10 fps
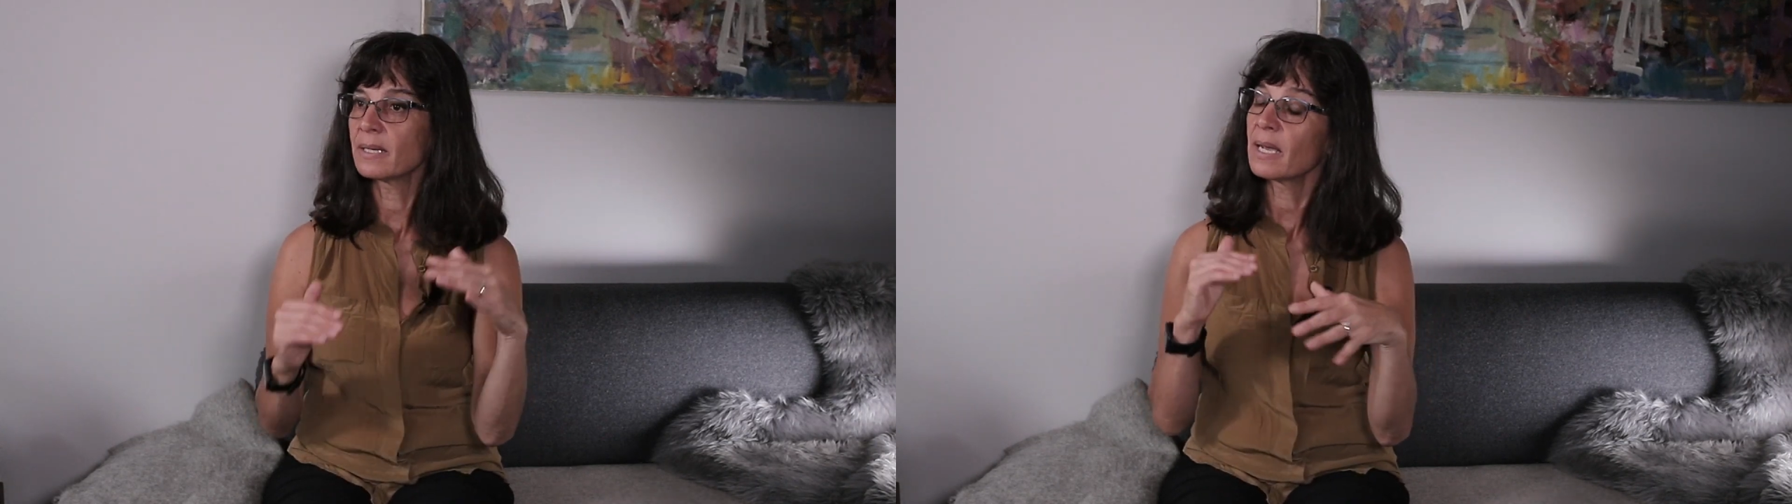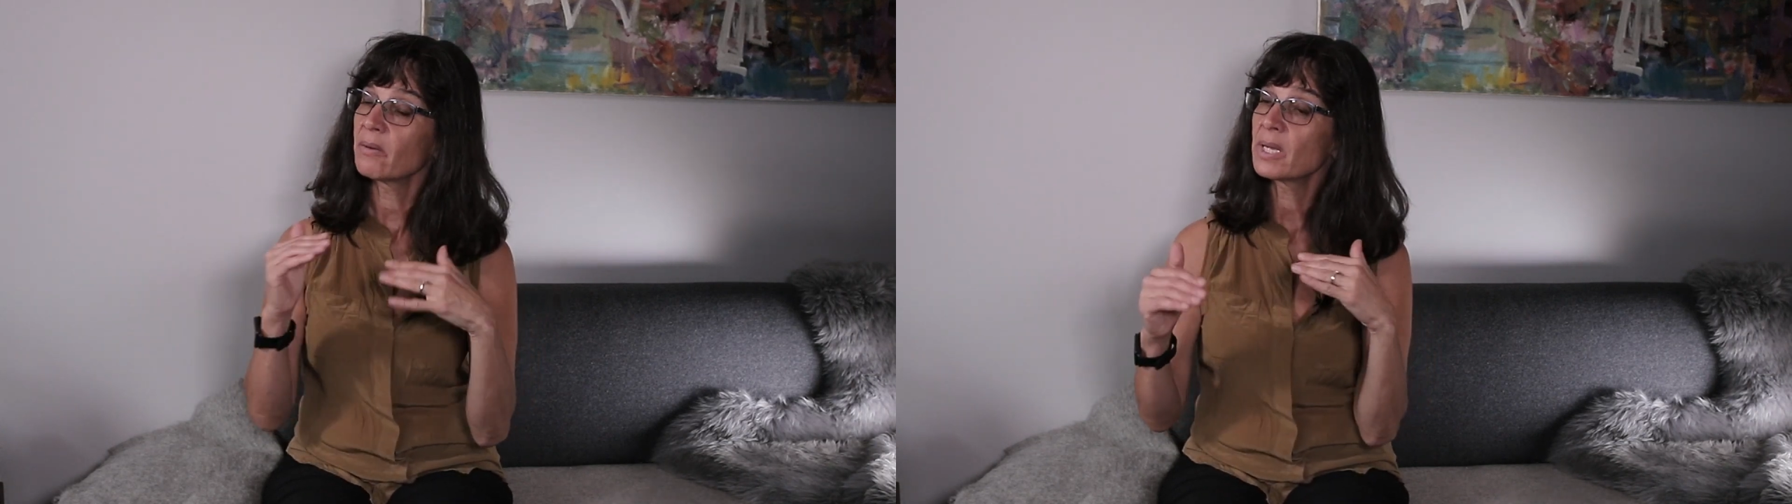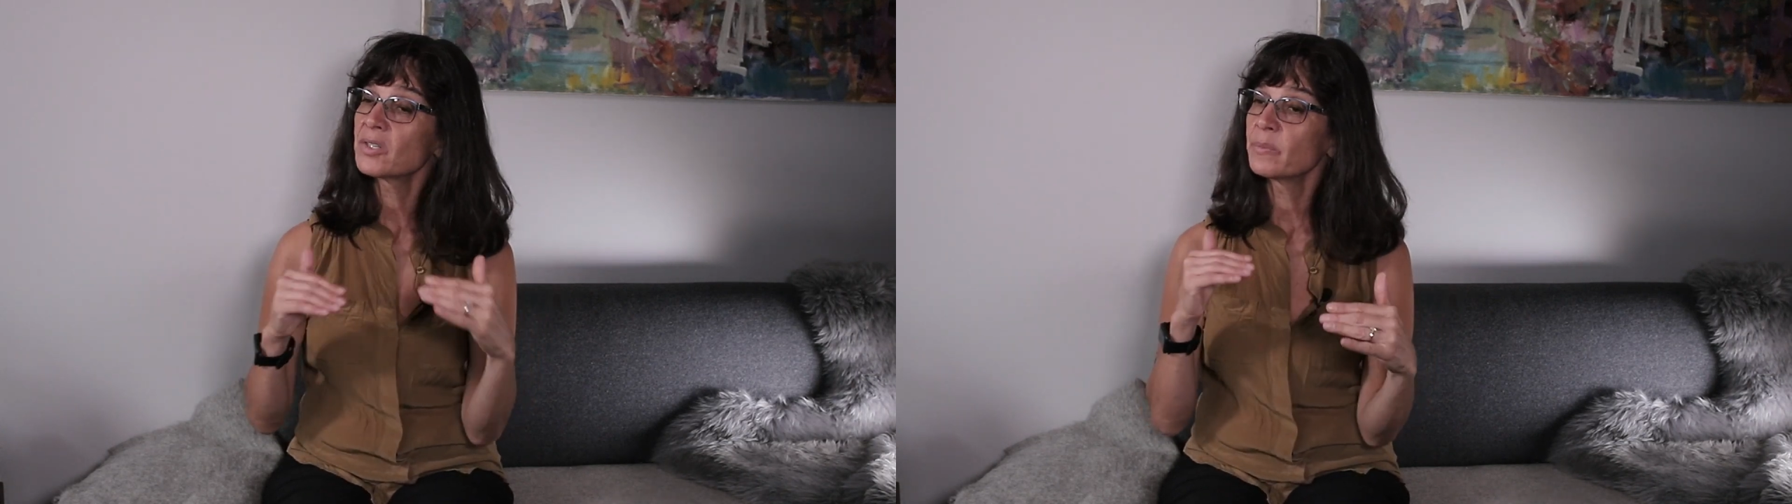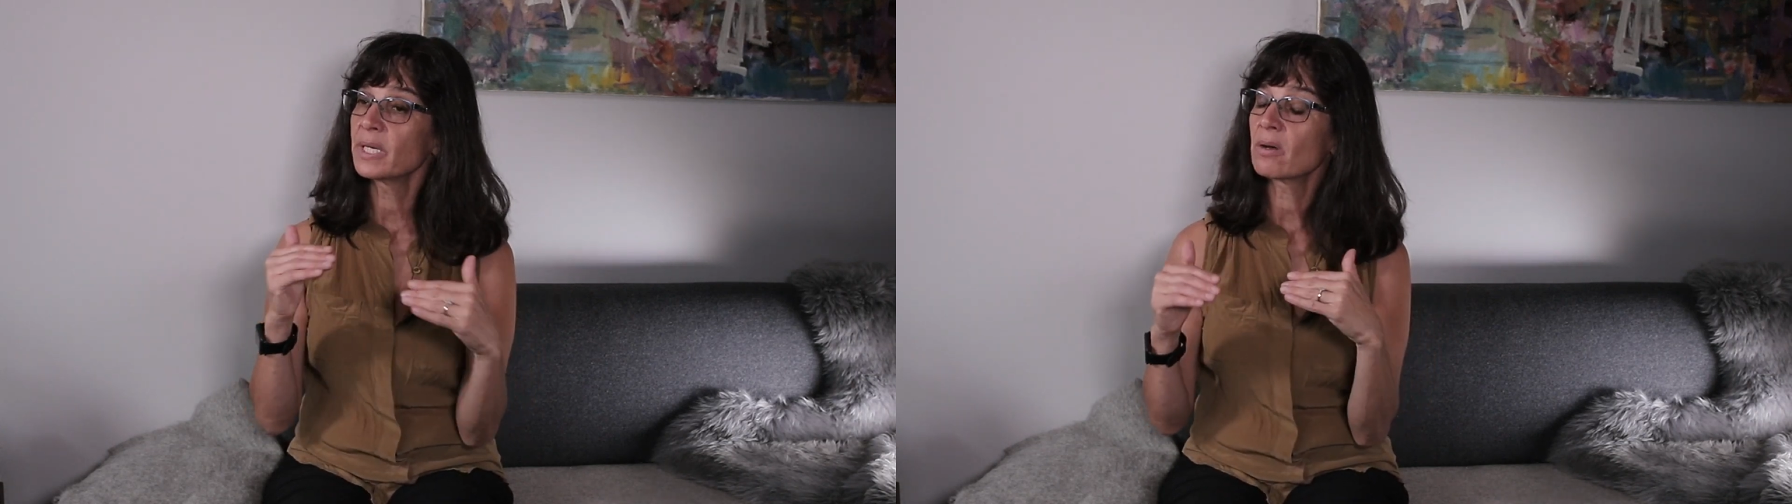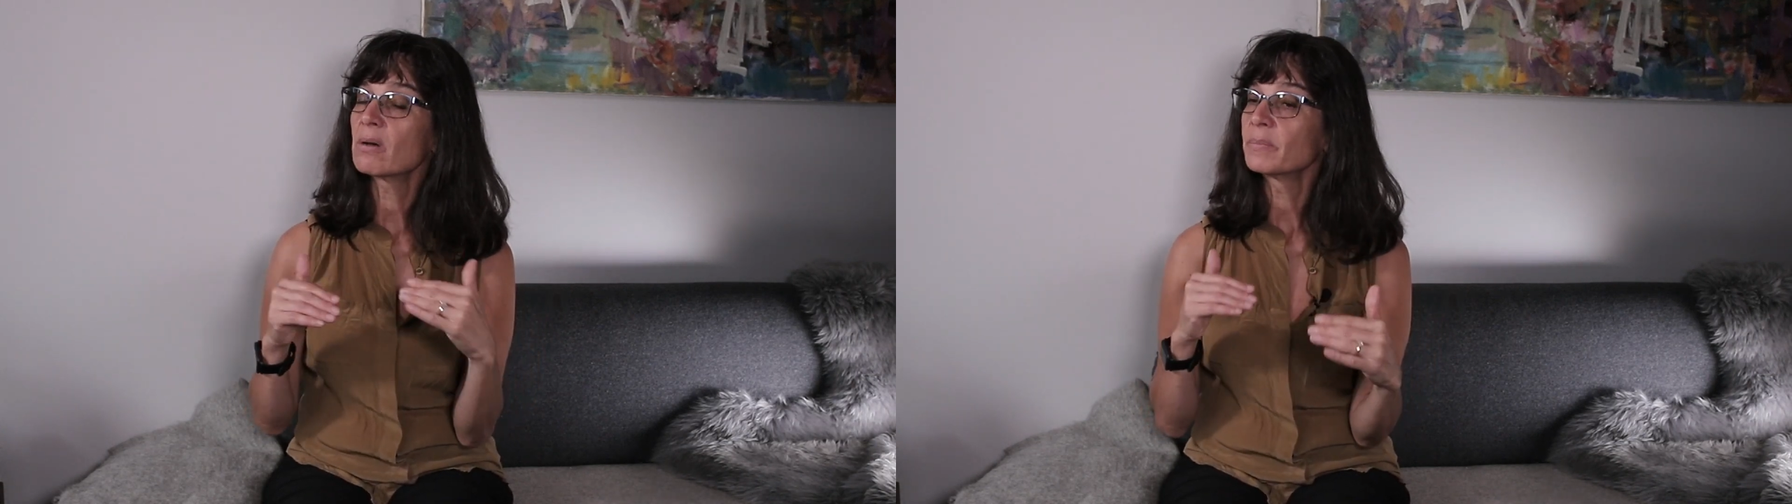and how that should
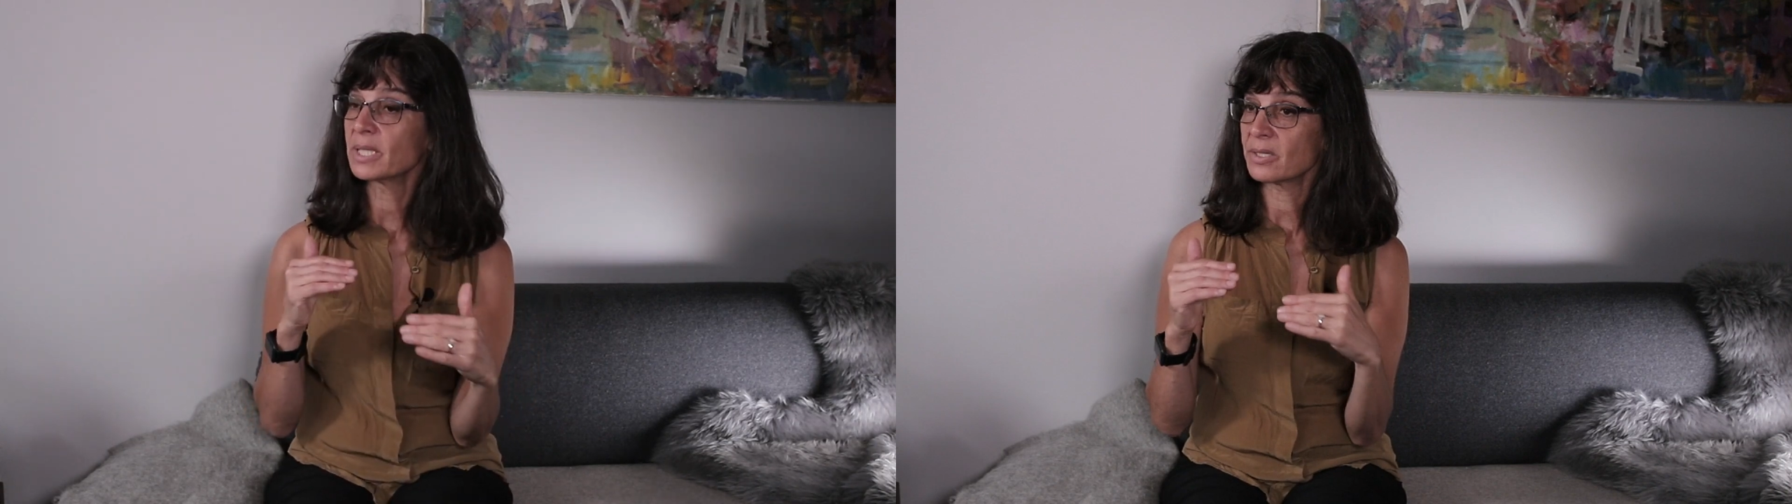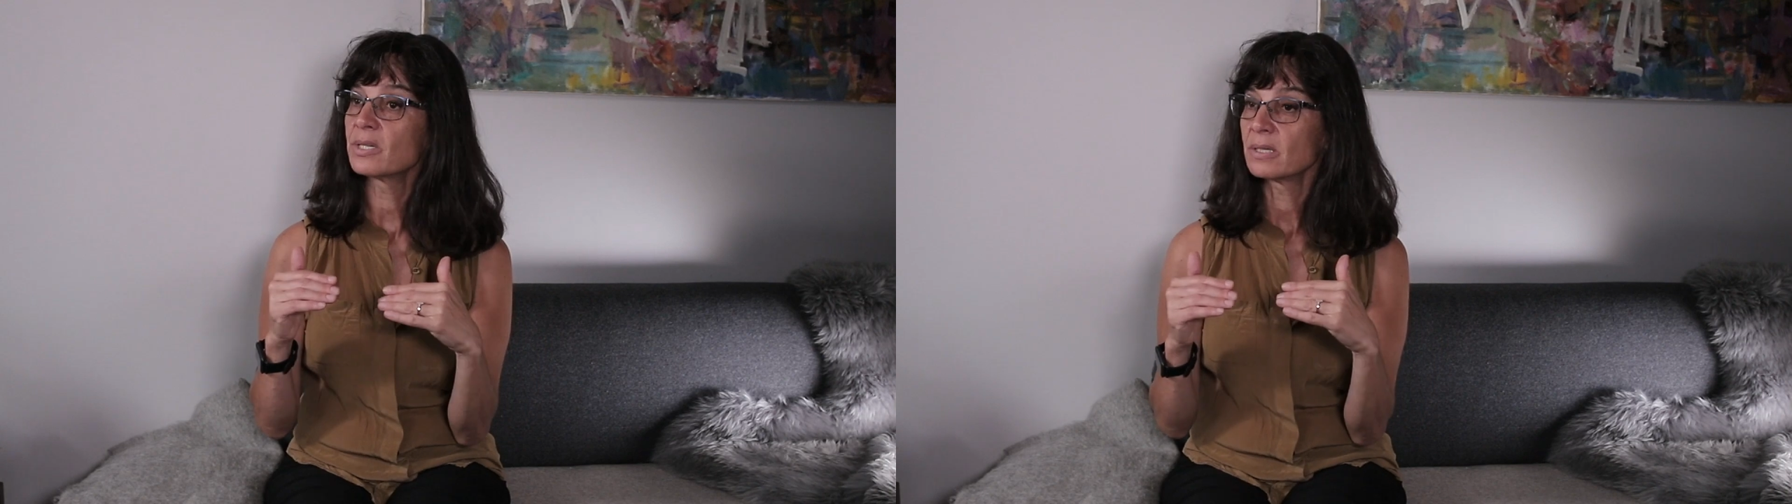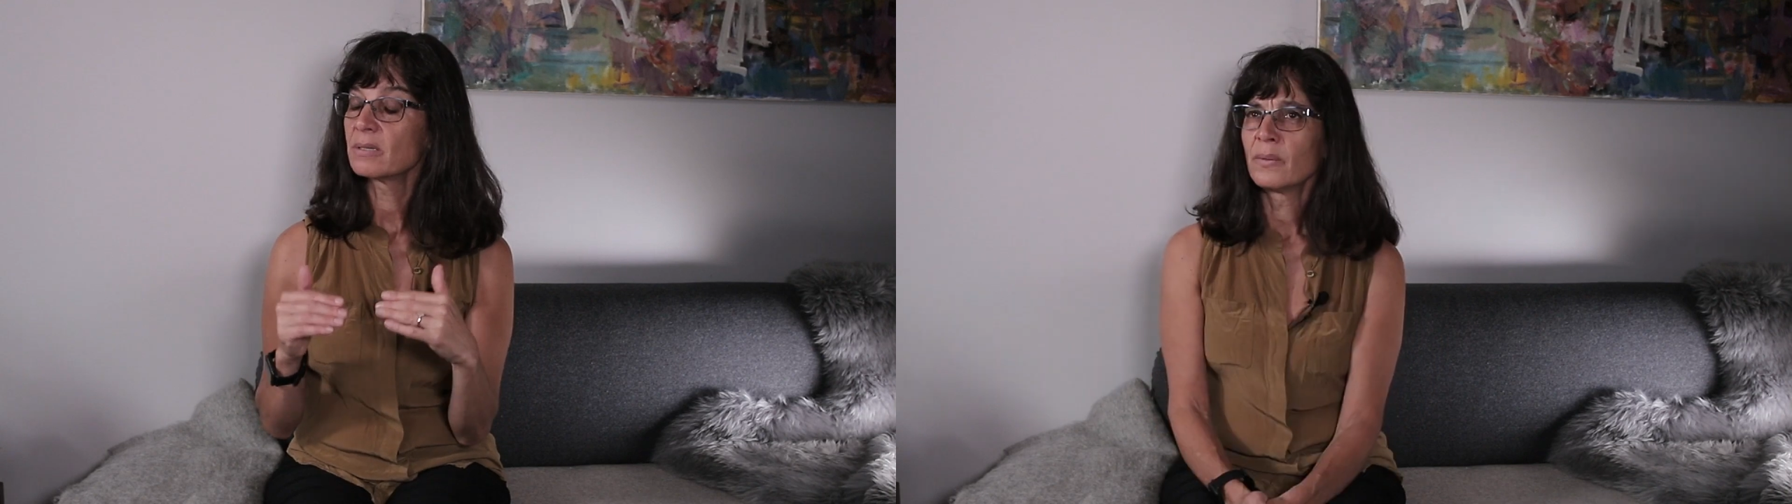be accomplished.